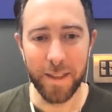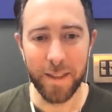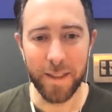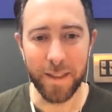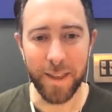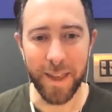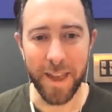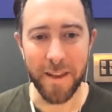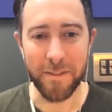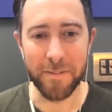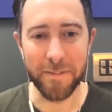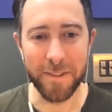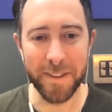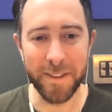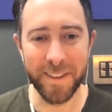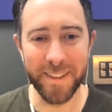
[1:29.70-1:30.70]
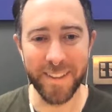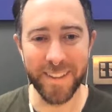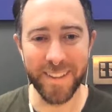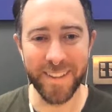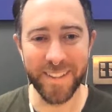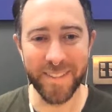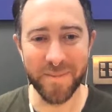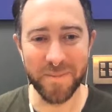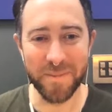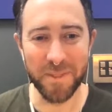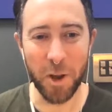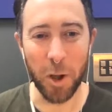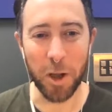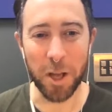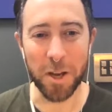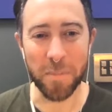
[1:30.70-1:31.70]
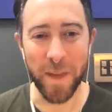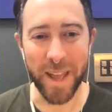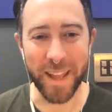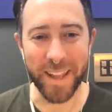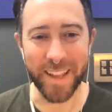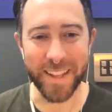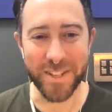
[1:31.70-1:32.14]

gift. I'm not going to make